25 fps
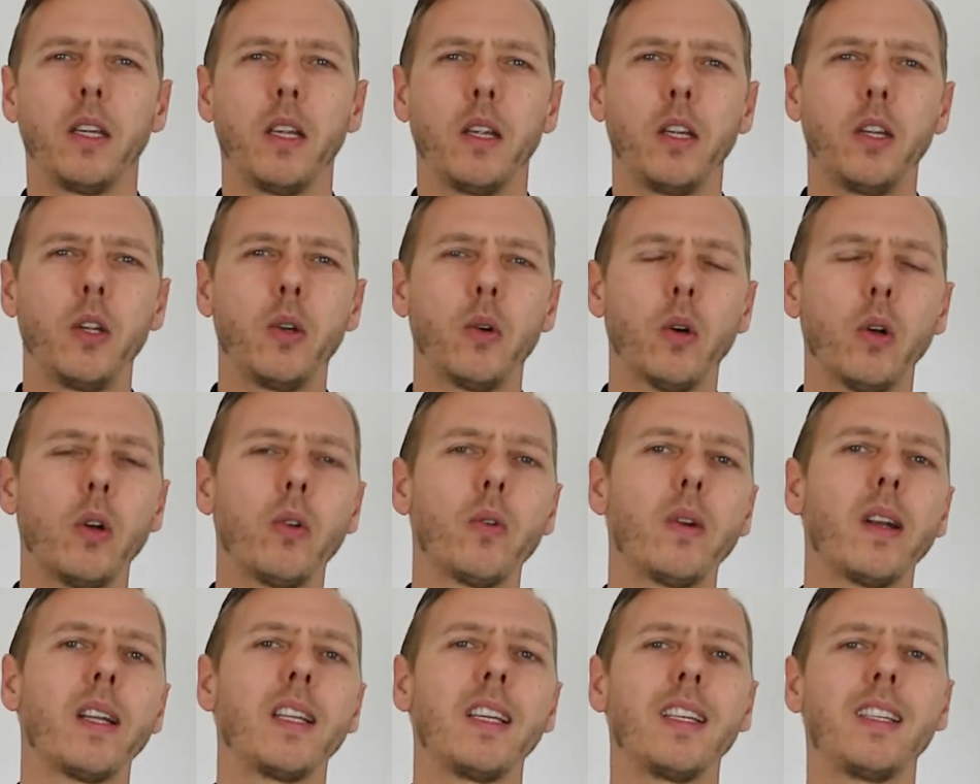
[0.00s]
you
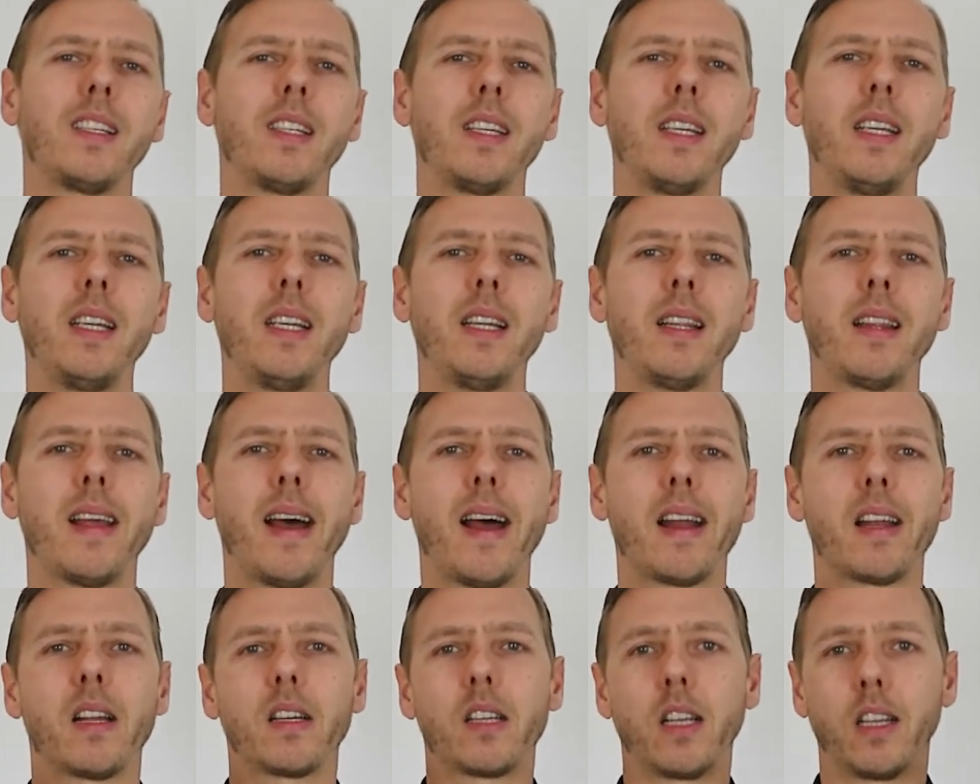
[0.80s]
already see
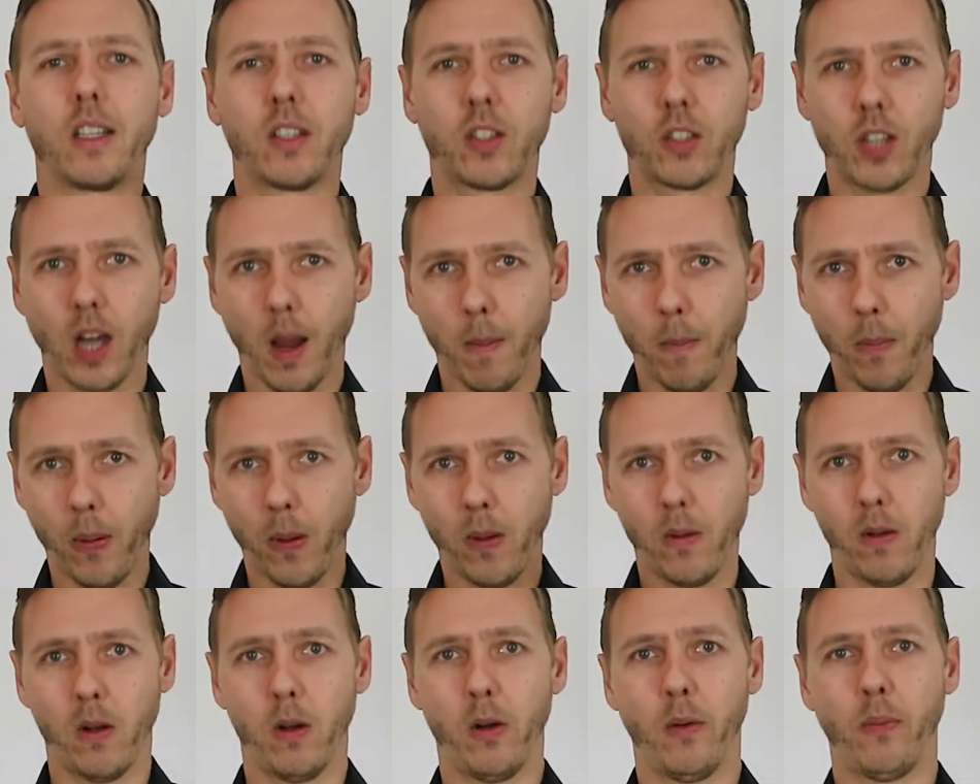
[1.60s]
that the
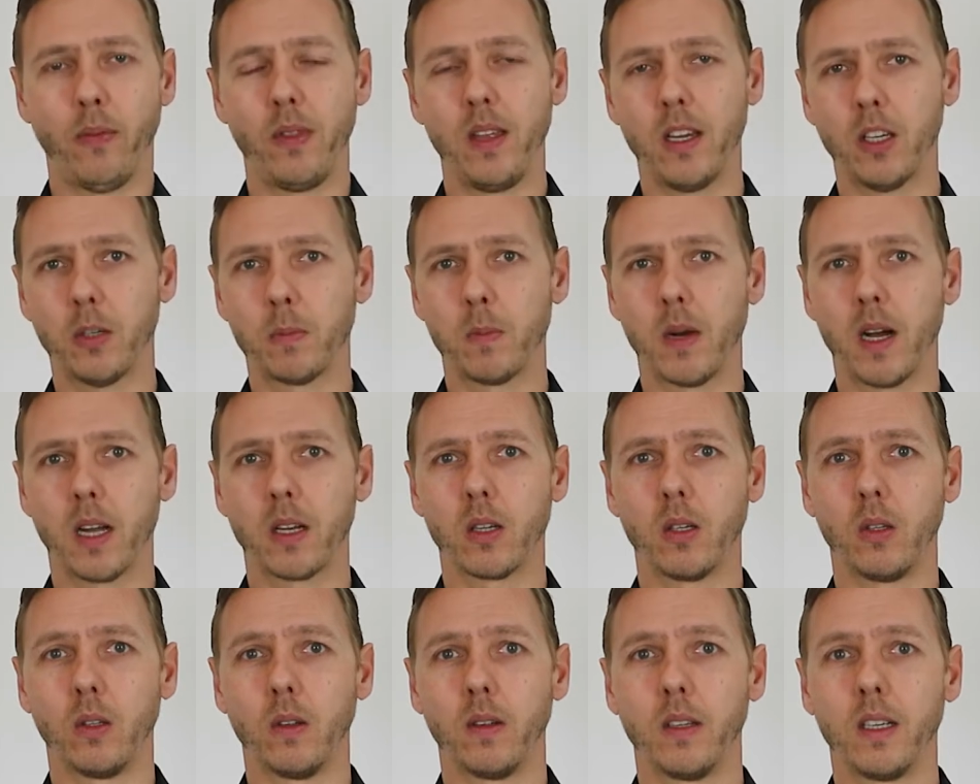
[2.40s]
top of this
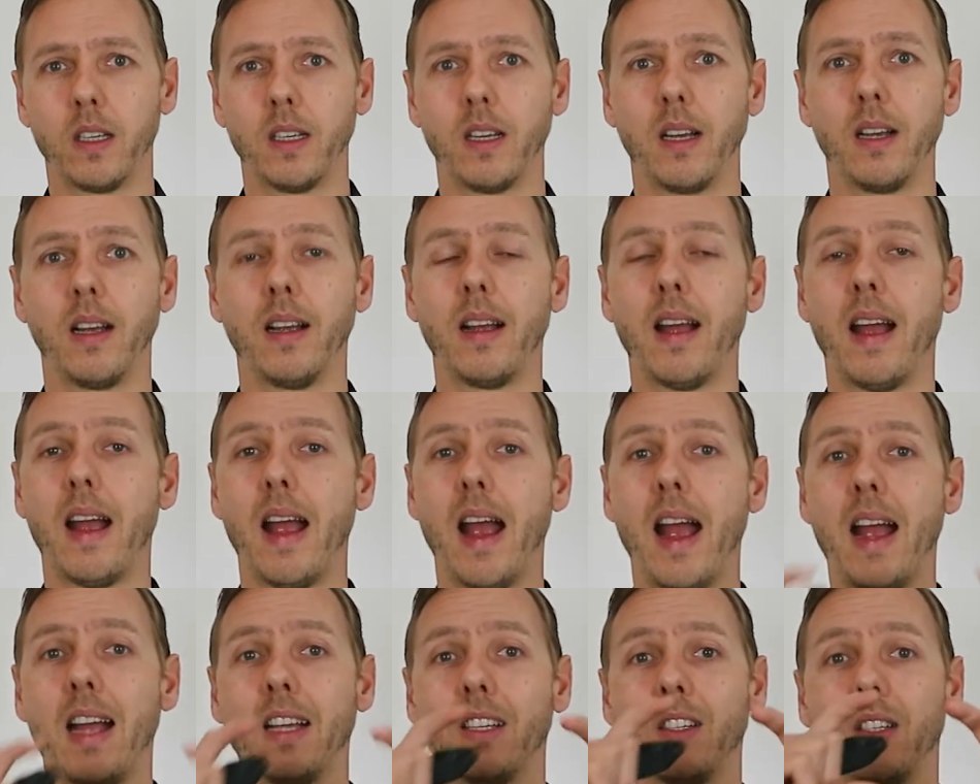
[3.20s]
model
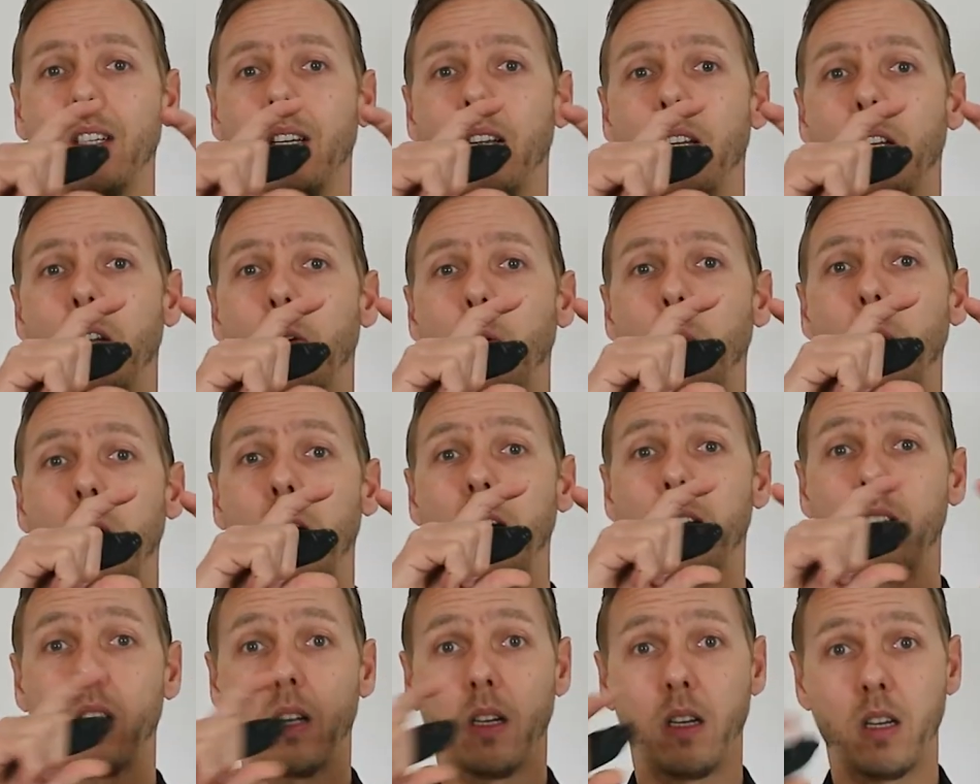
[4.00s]
has the
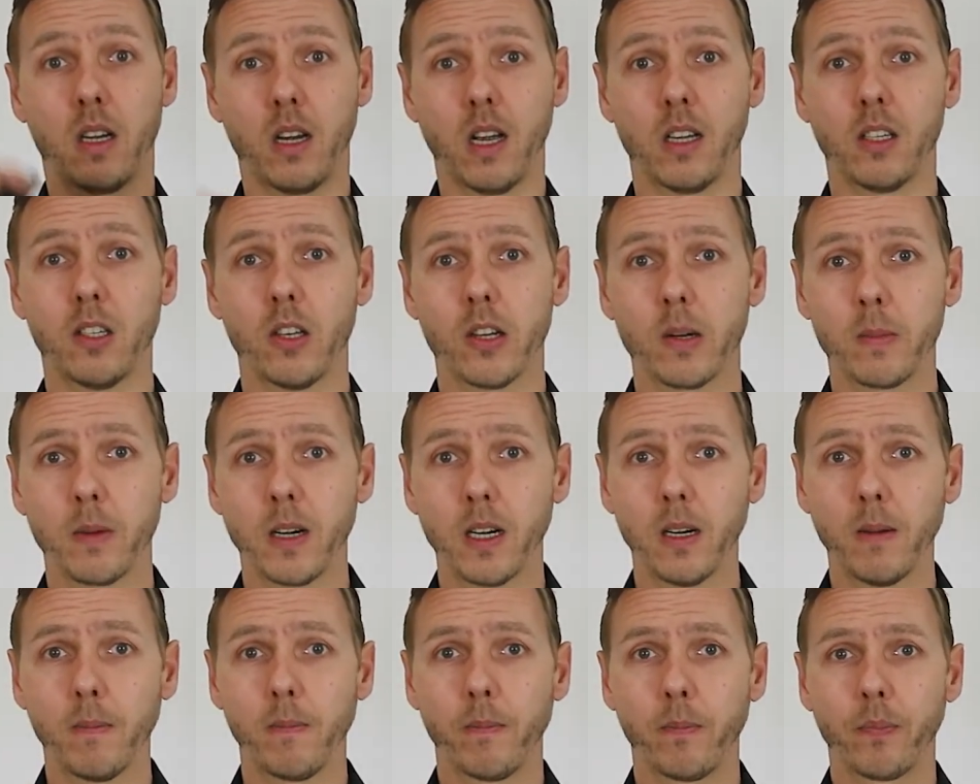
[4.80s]
word
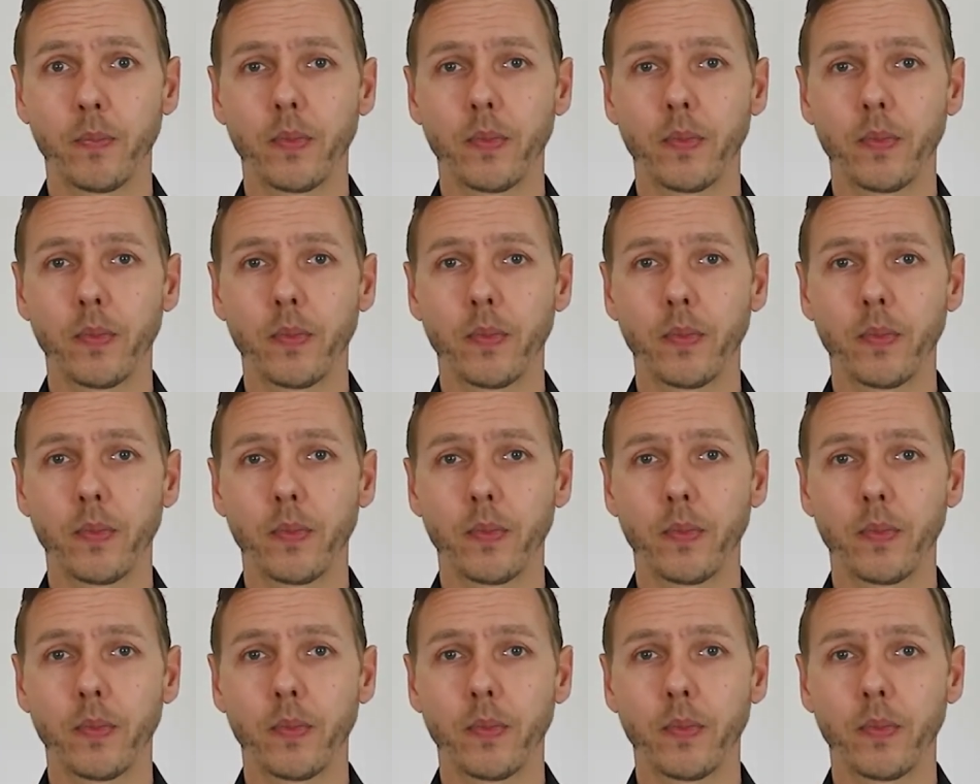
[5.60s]
customer